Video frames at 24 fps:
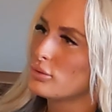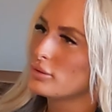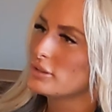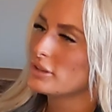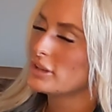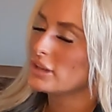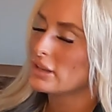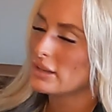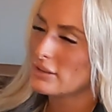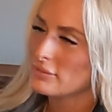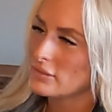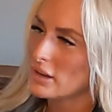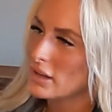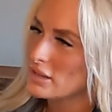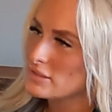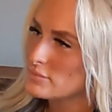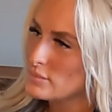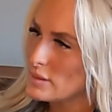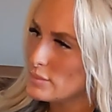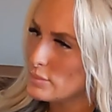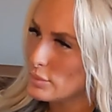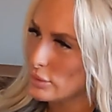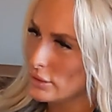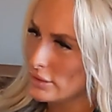you can even ask my
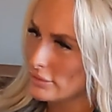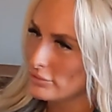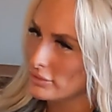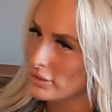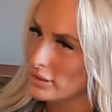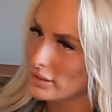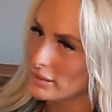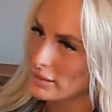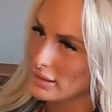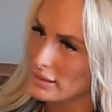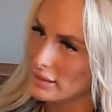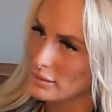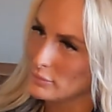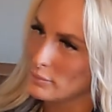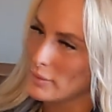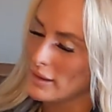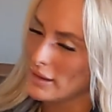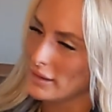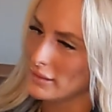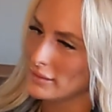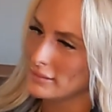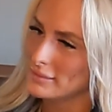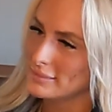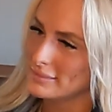boyfriend, like
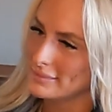my